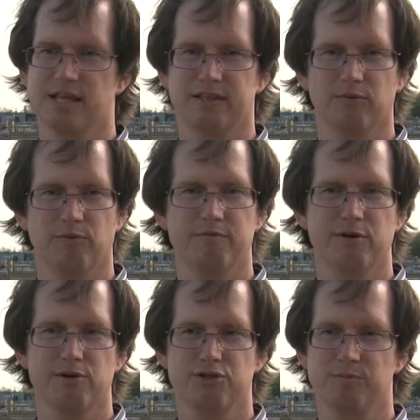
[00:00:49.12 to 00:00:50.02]
that the
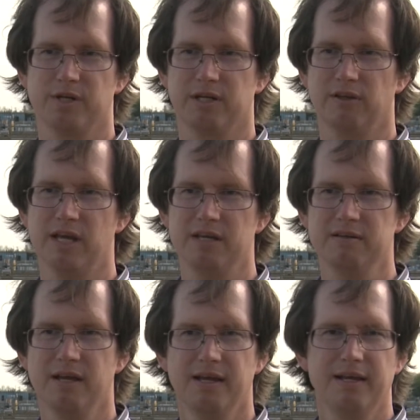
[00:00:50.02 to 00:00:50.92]
river should be
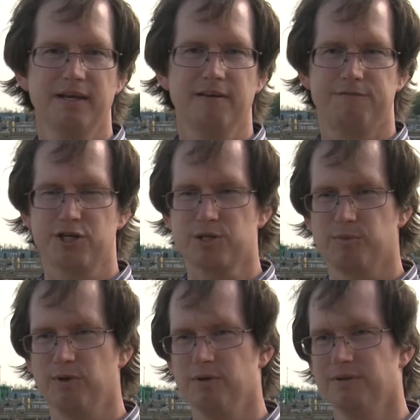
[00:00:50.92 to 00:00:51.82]
clean,
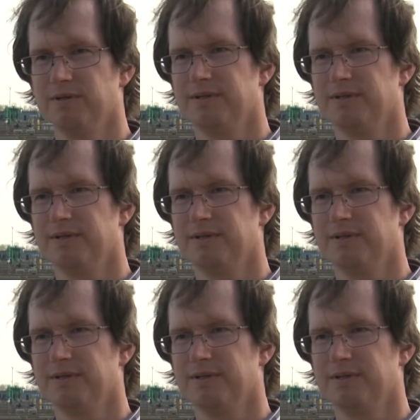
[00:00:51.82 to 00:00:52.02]
fishable,